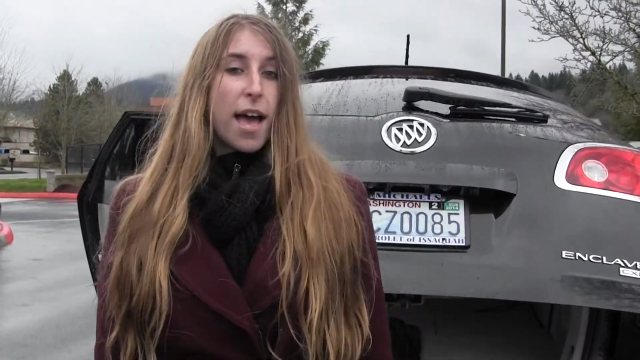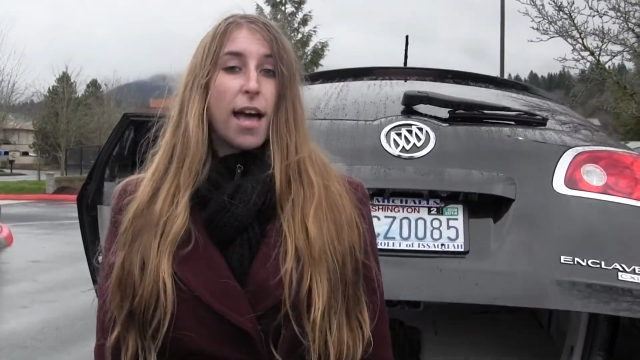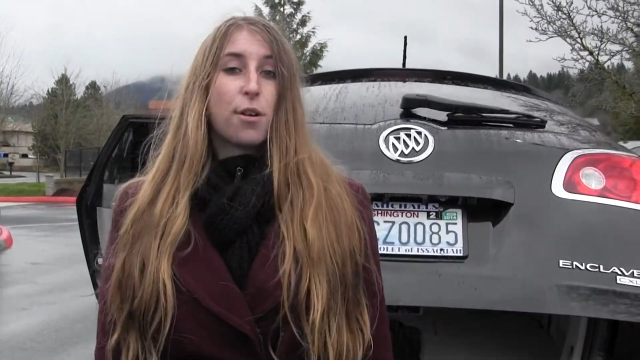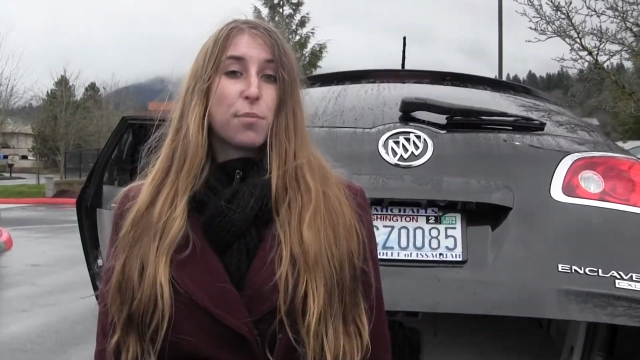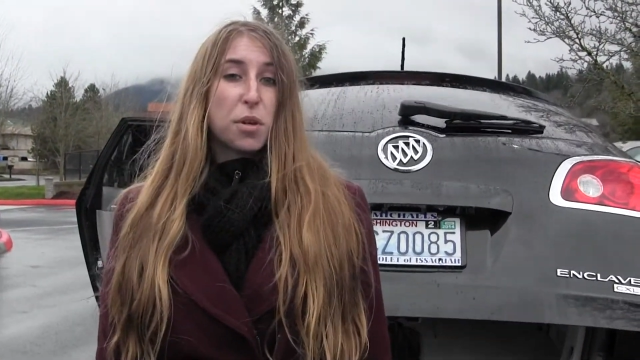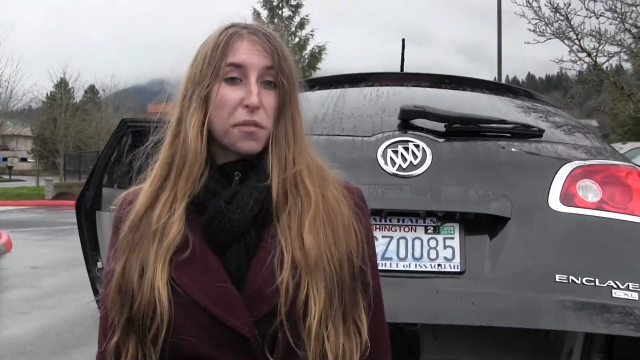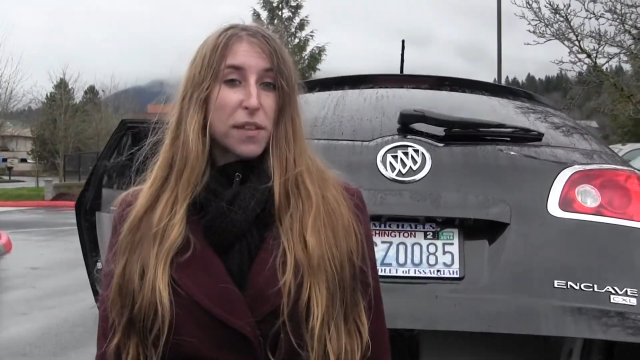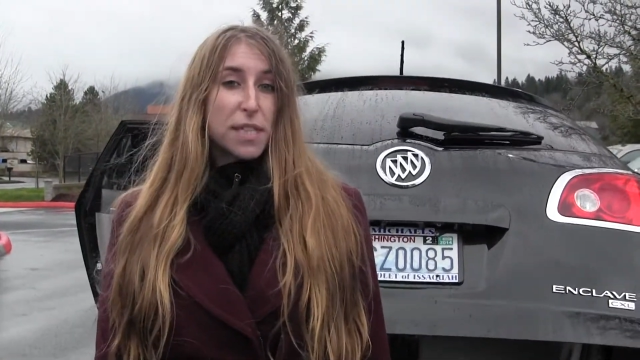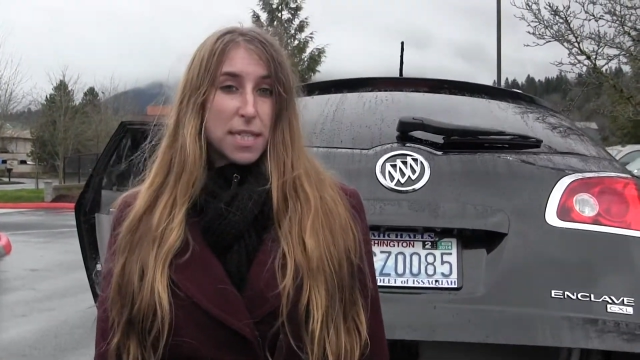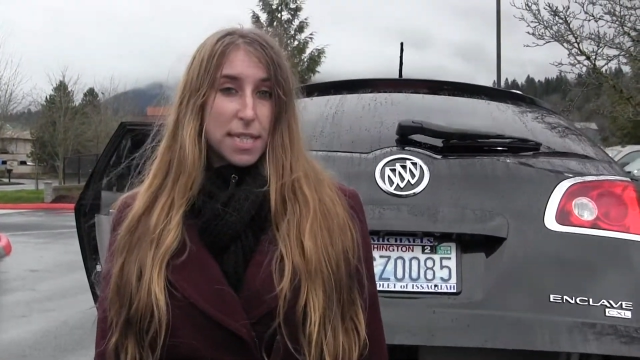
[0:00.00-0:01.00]
and are
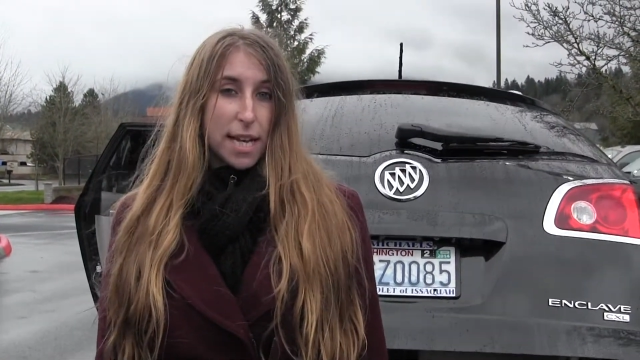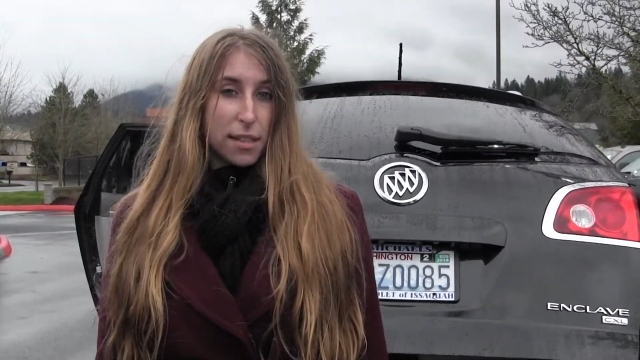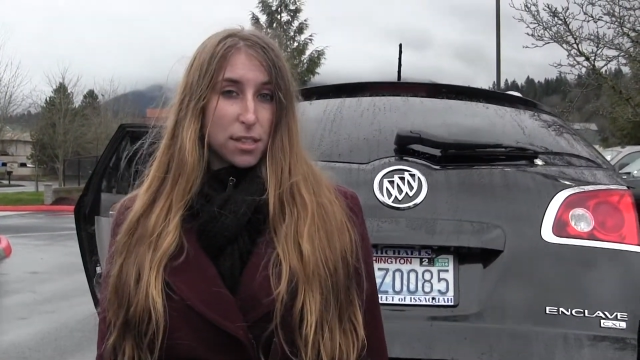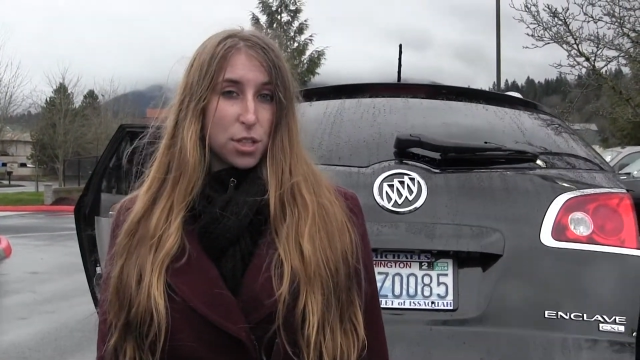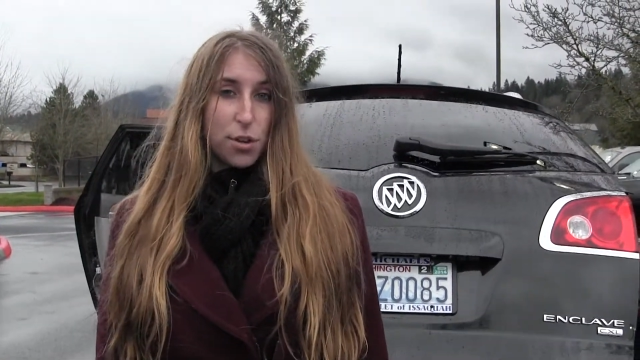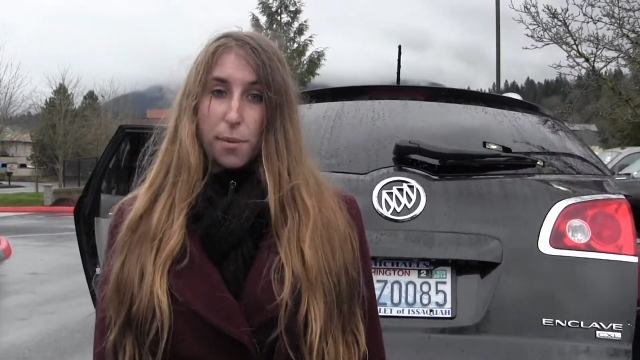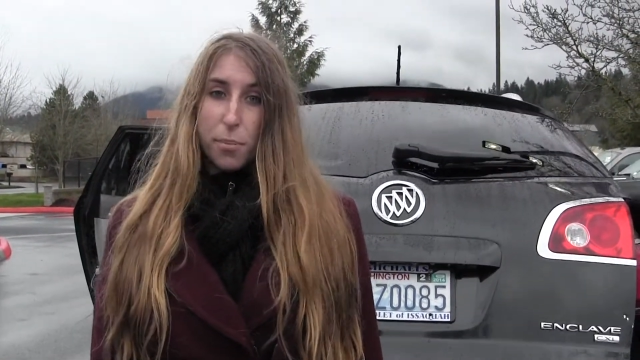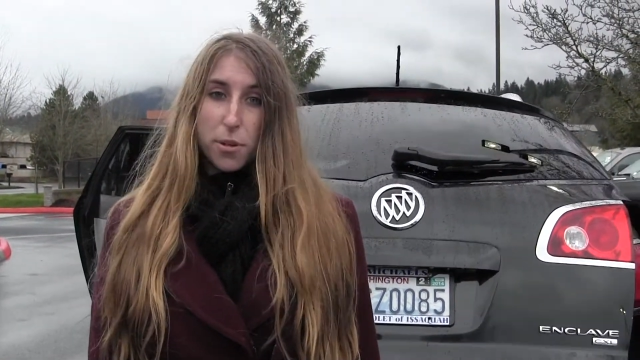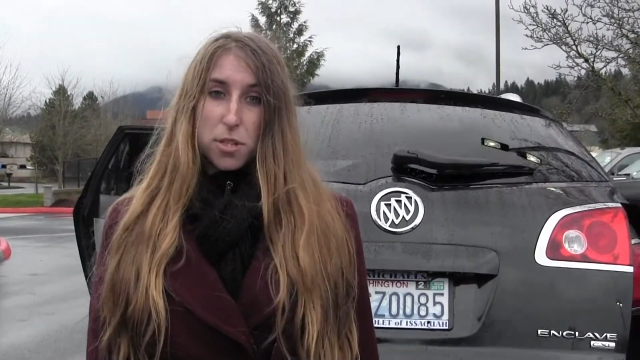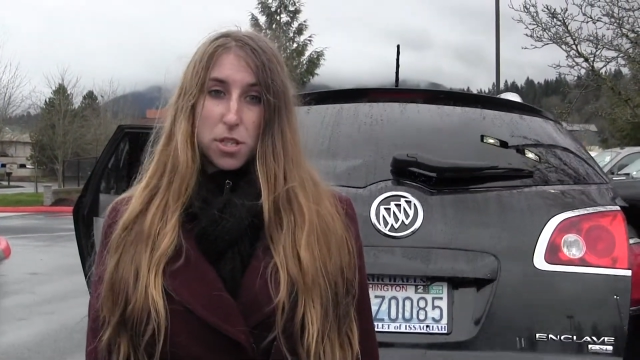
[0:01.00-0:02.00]
beautifully detailed so you can
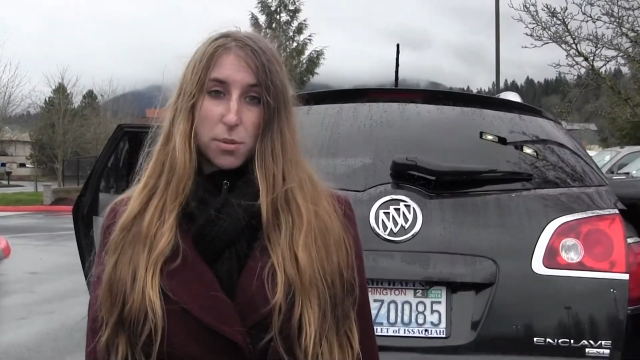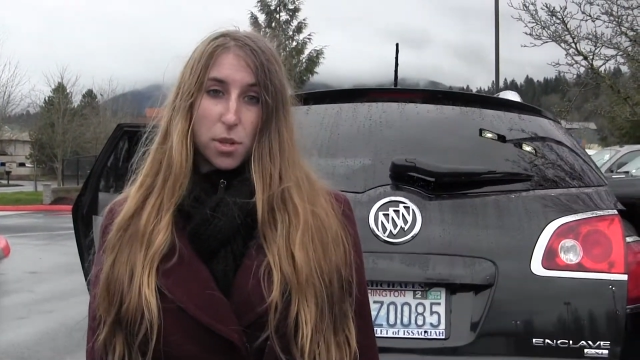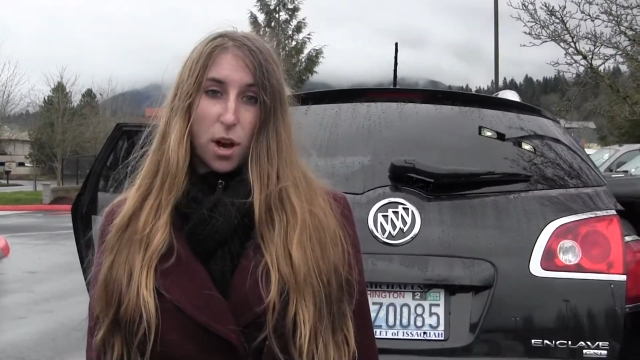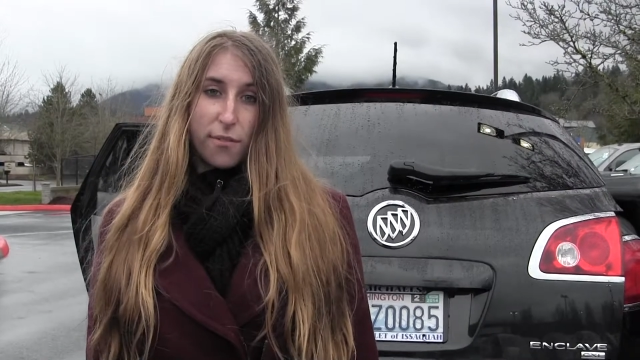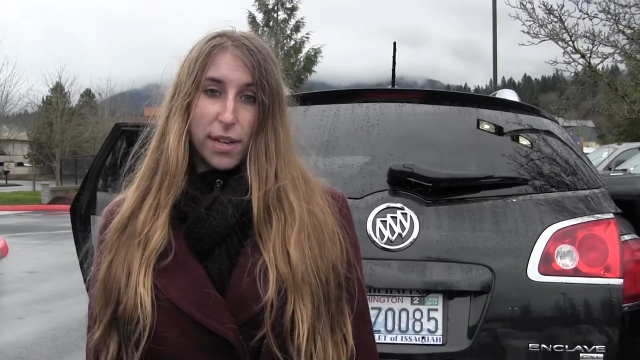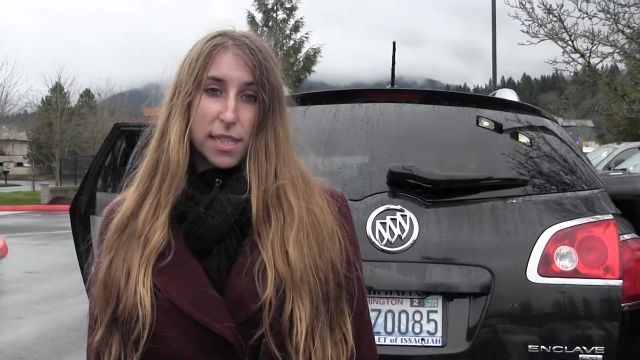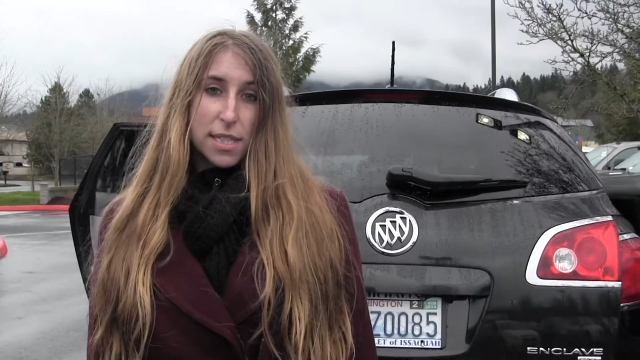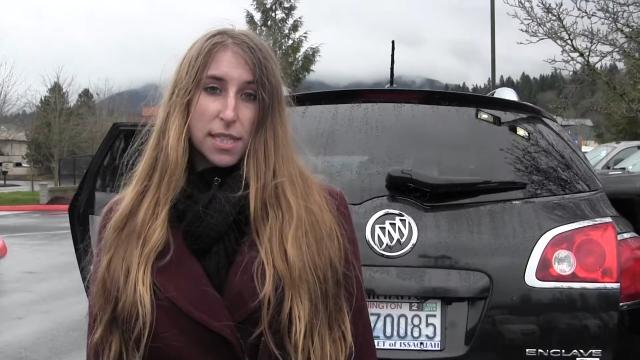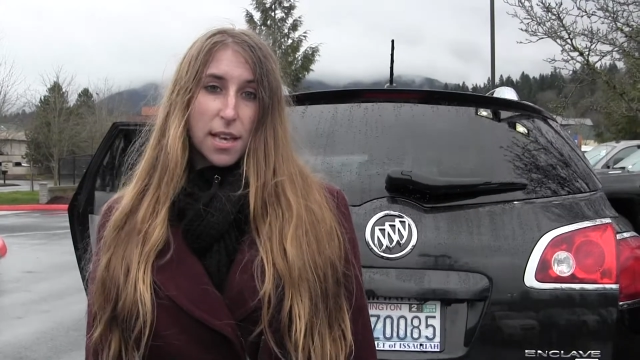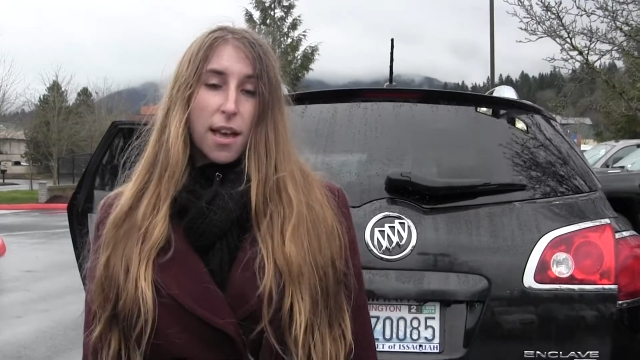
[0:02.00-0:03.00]
purchase with confidence.